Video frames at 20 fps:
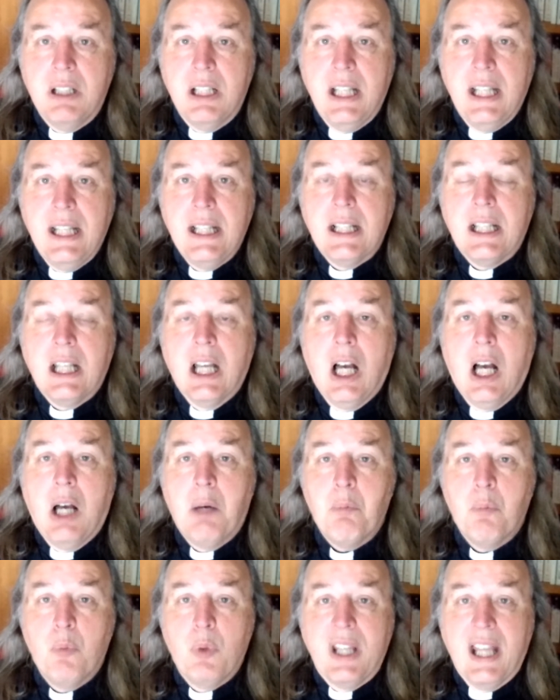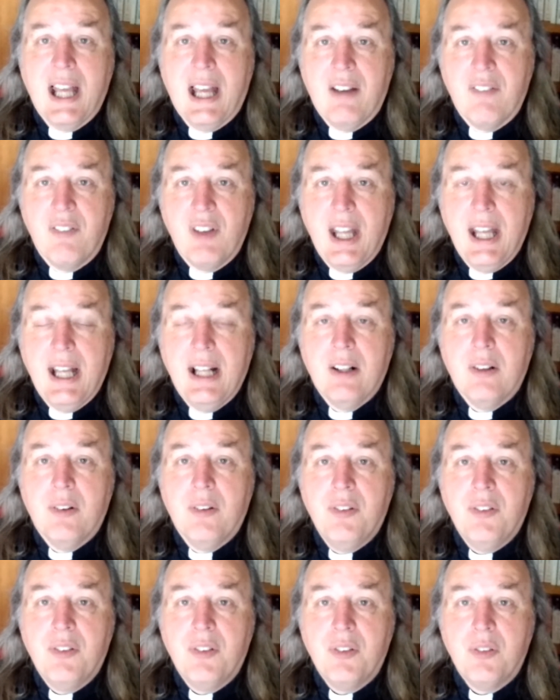income, we have
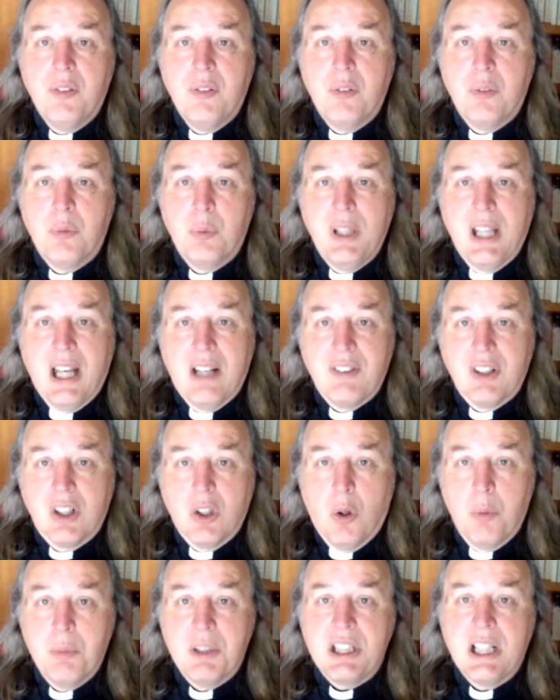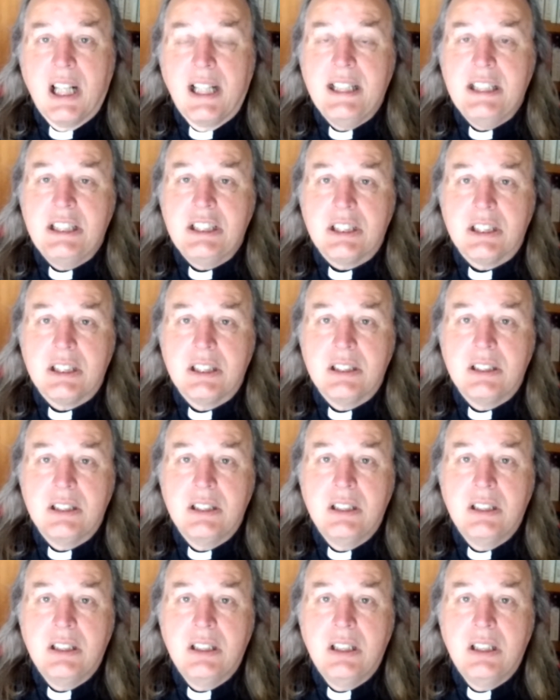health, we have accommodation.